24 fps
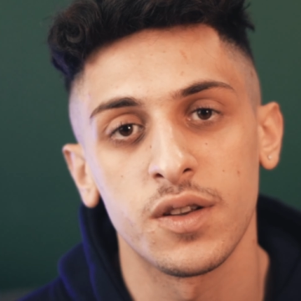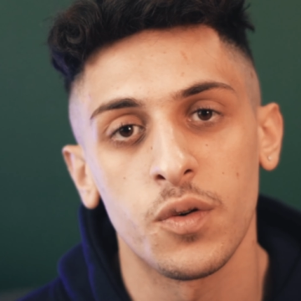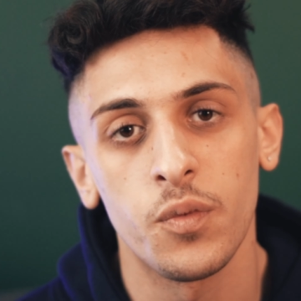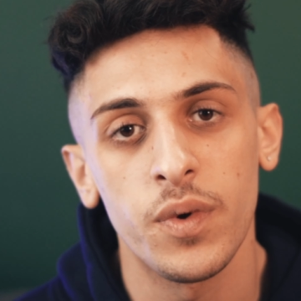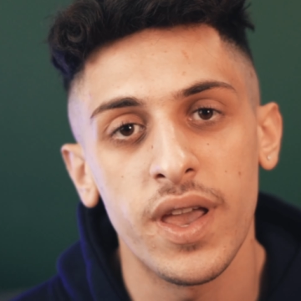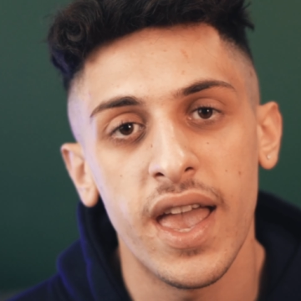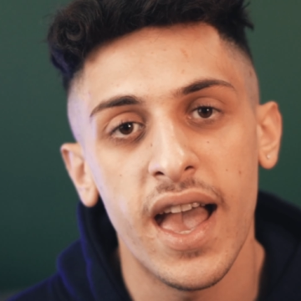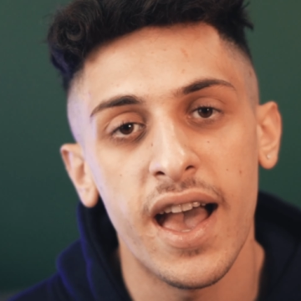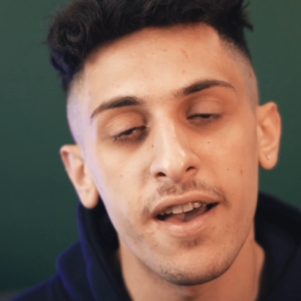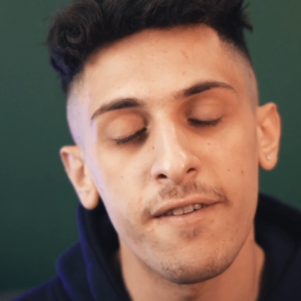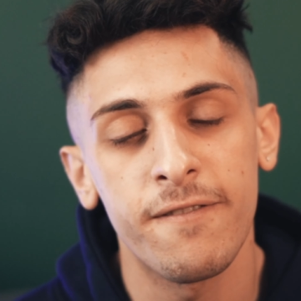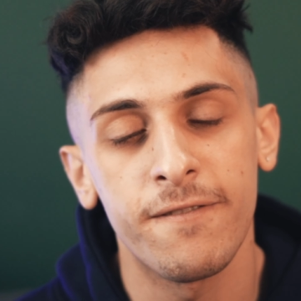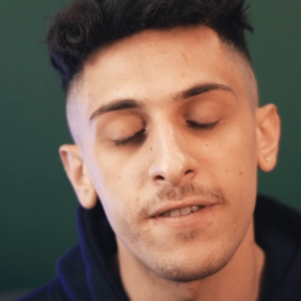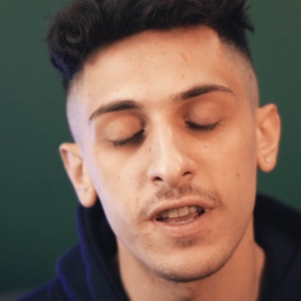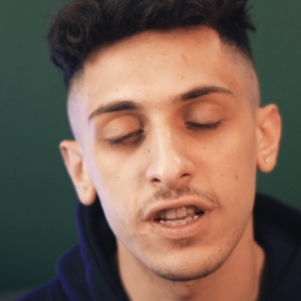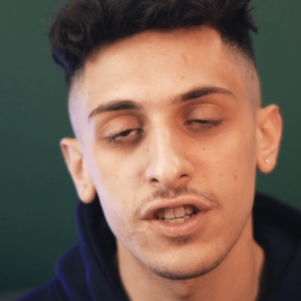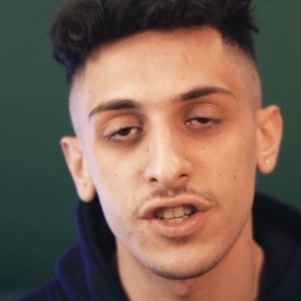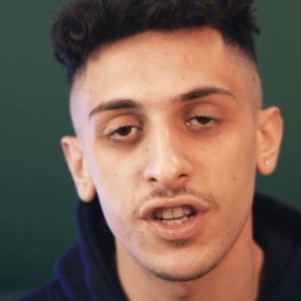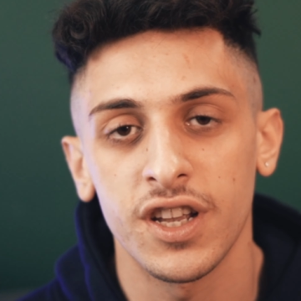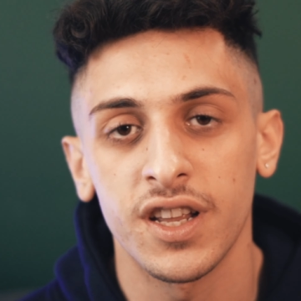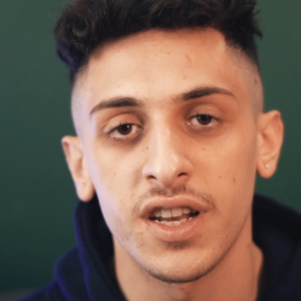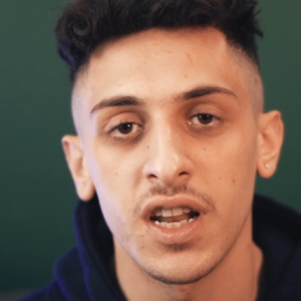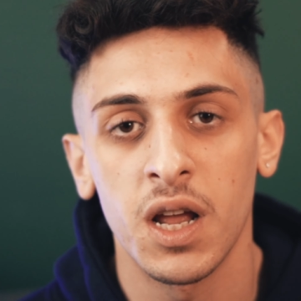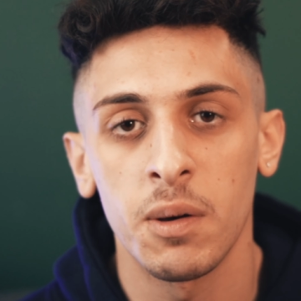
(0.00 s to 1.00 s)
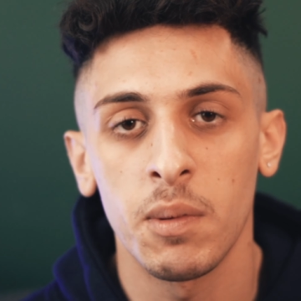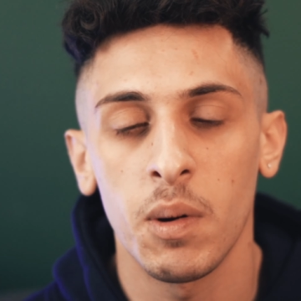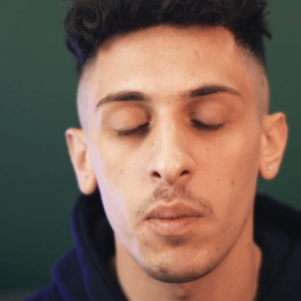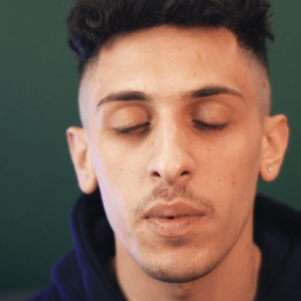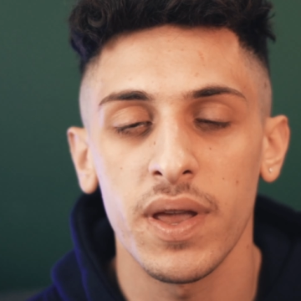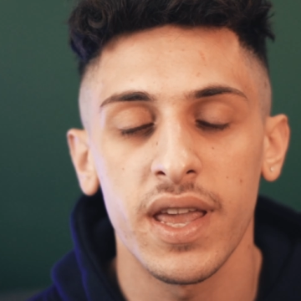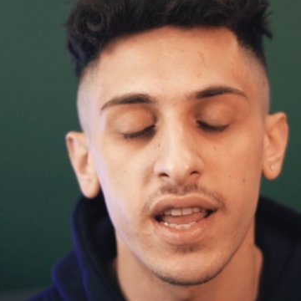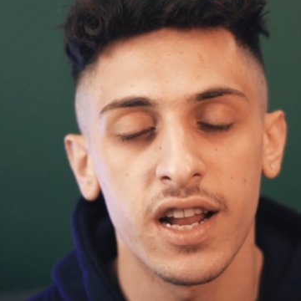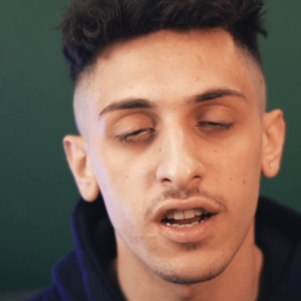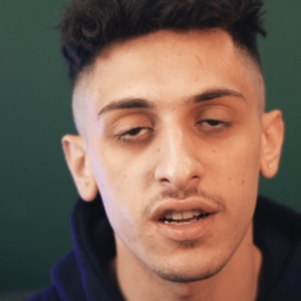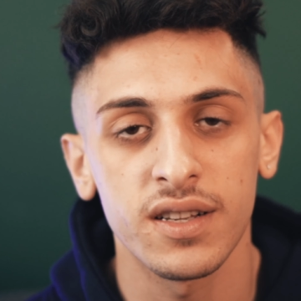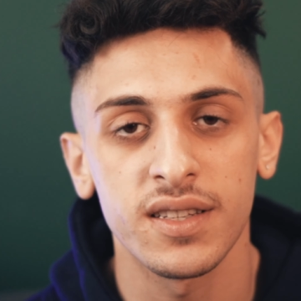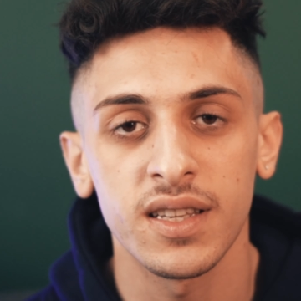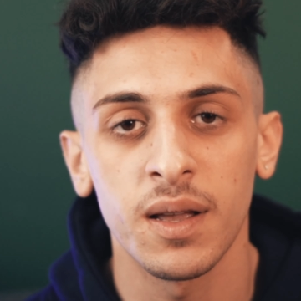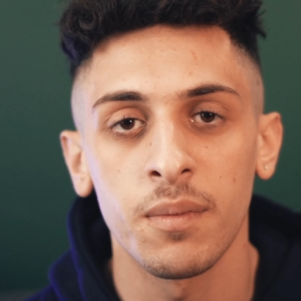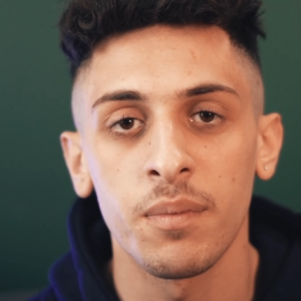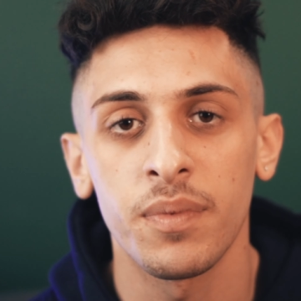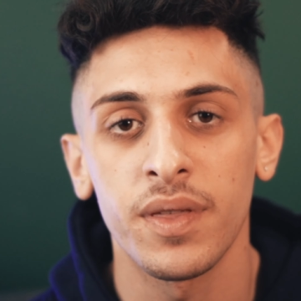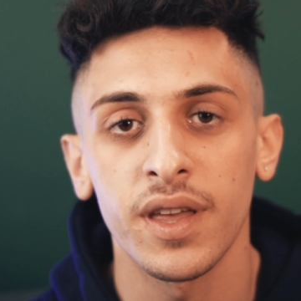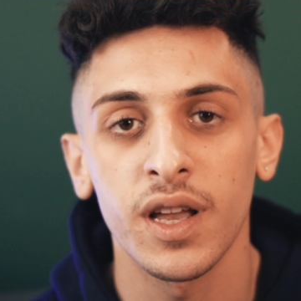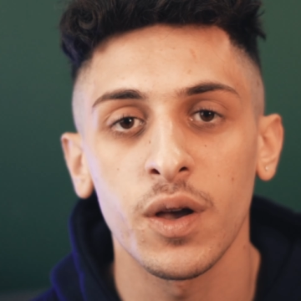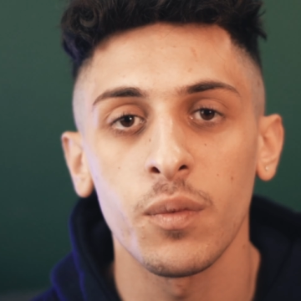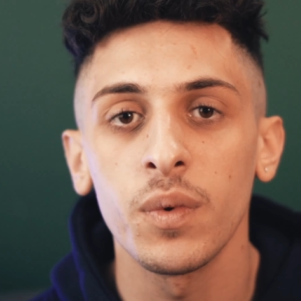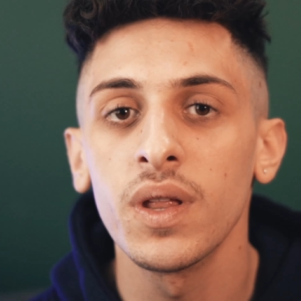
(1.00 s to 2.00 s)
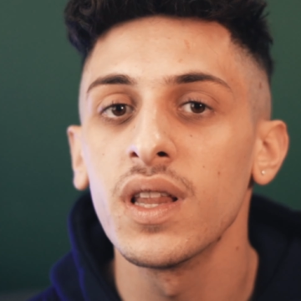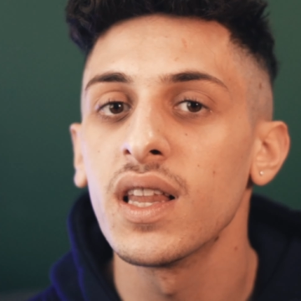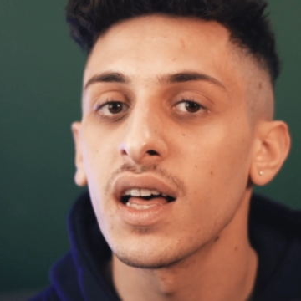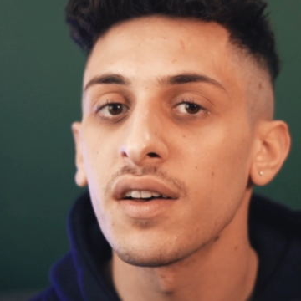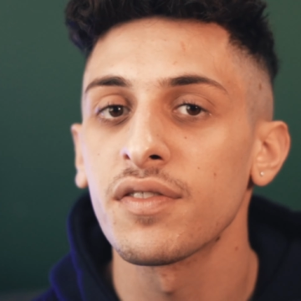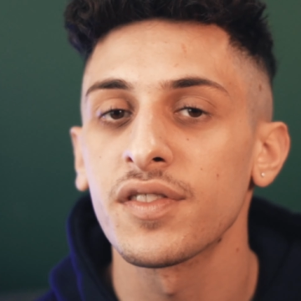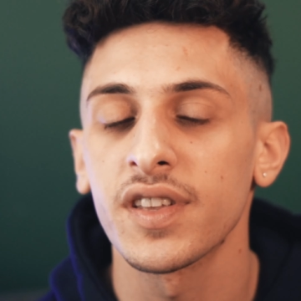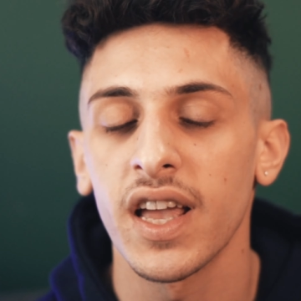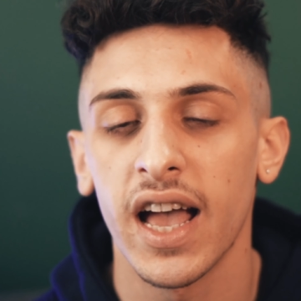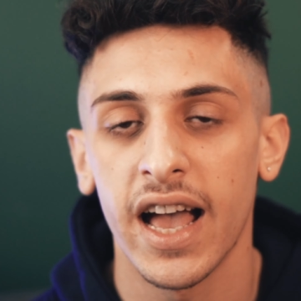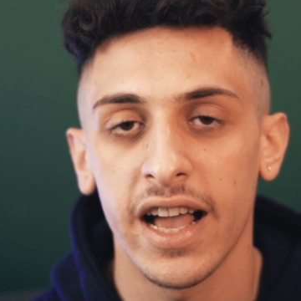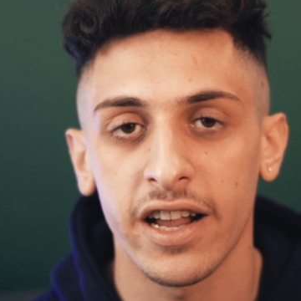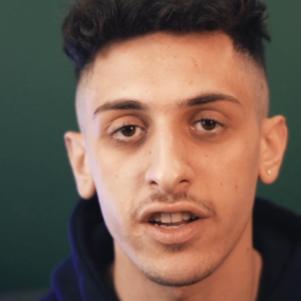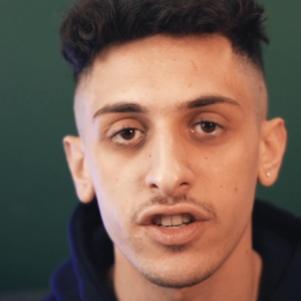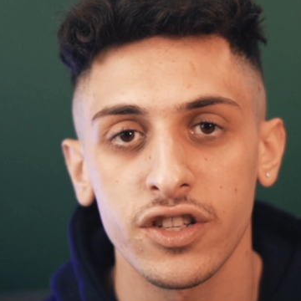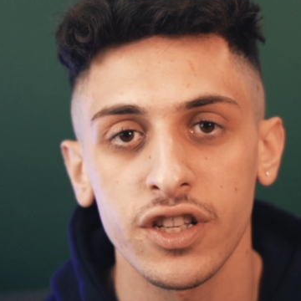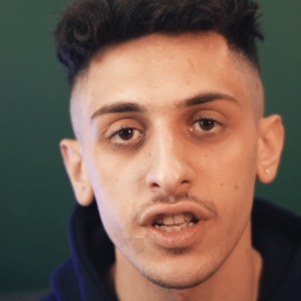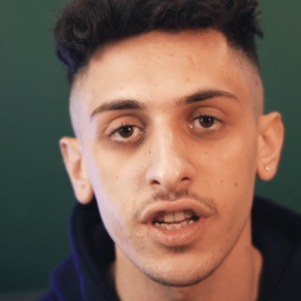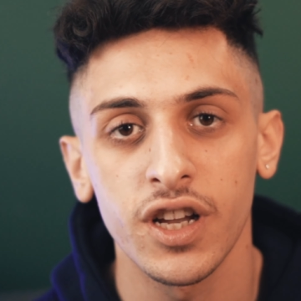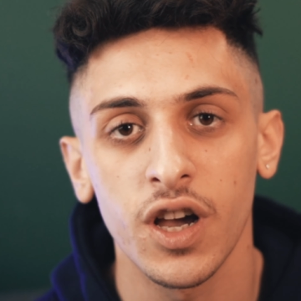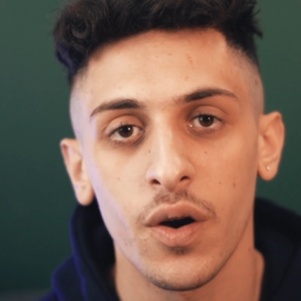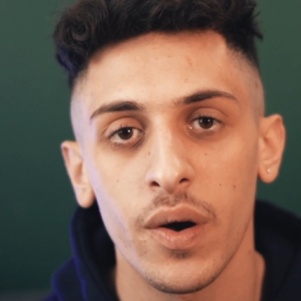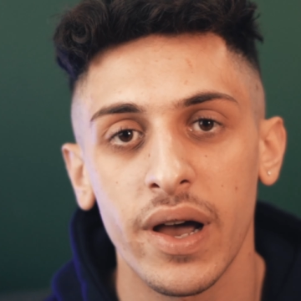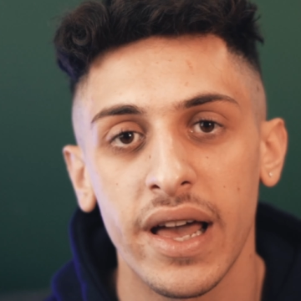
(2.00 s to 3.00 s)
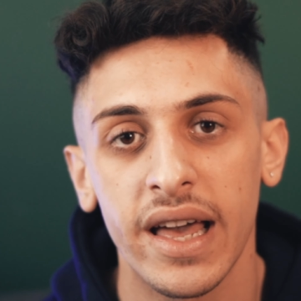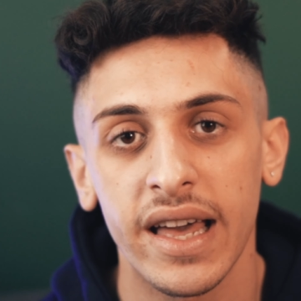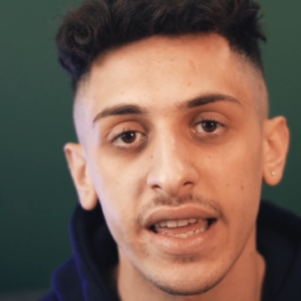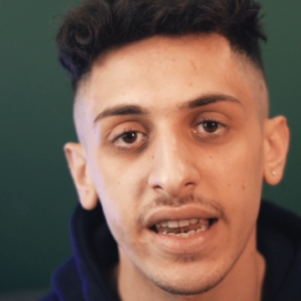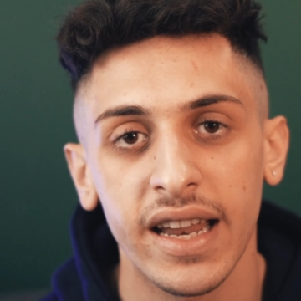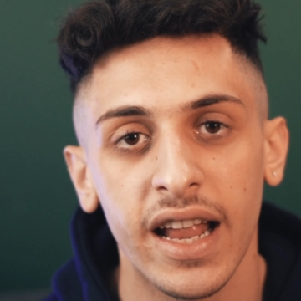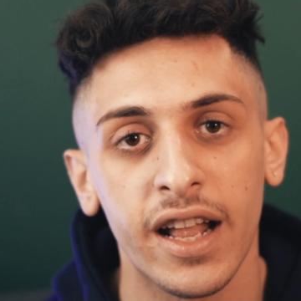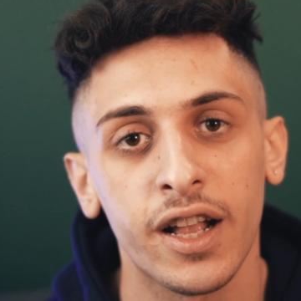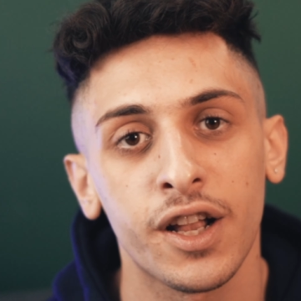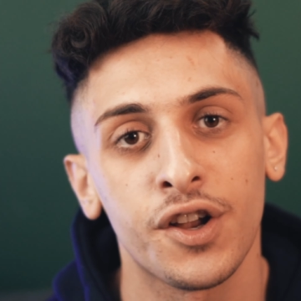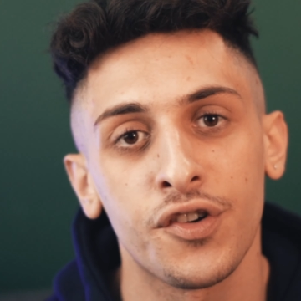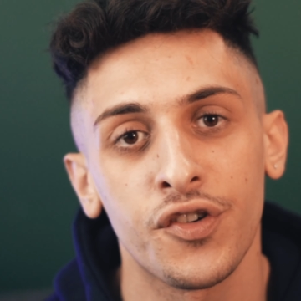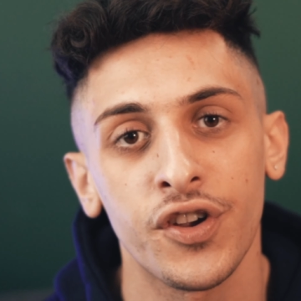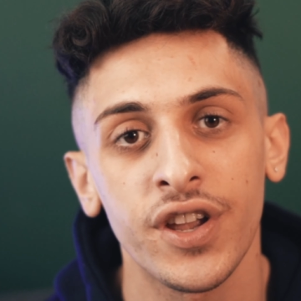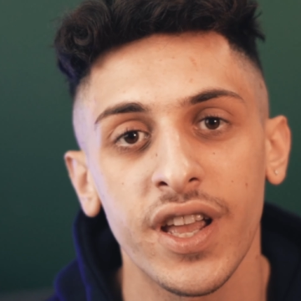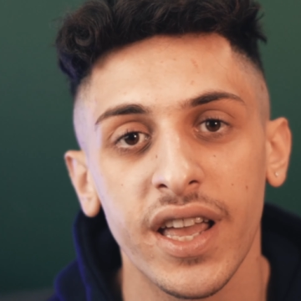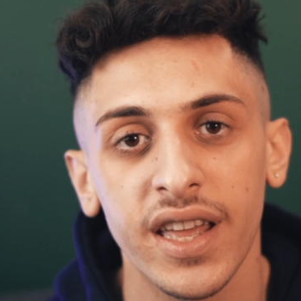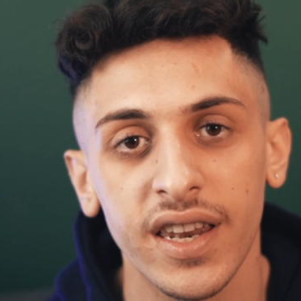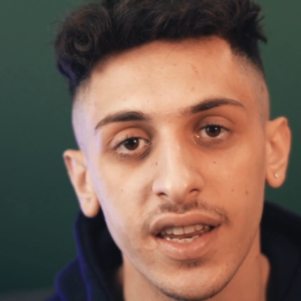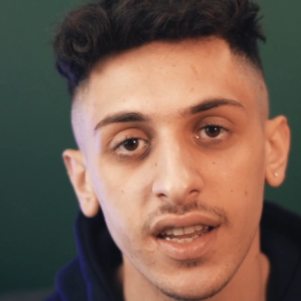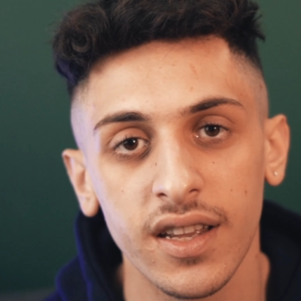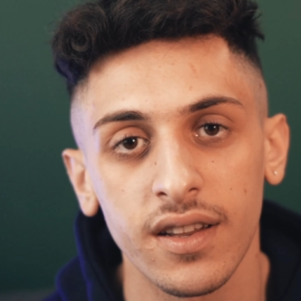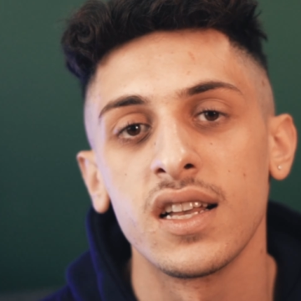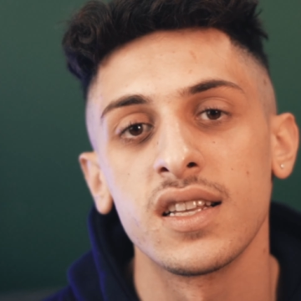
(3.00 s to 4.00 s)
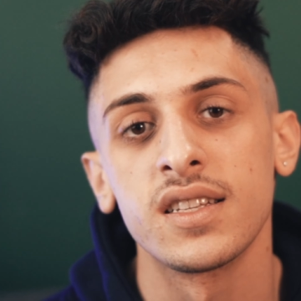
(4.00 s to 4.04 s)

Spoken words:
We have vision, and when we hear something, we love to actually go ahead and create it.